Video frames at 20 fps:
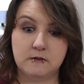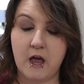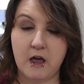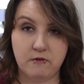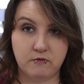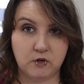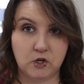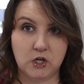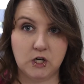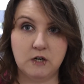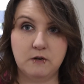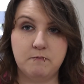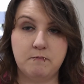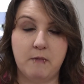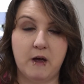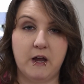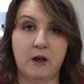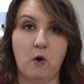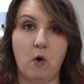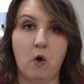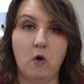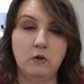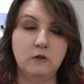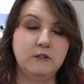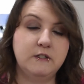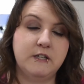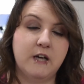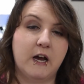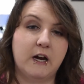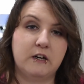ever my whole
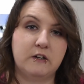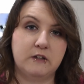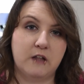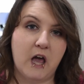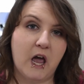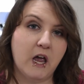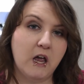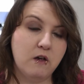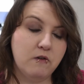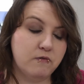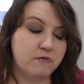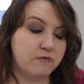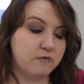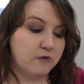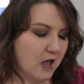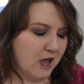entire life,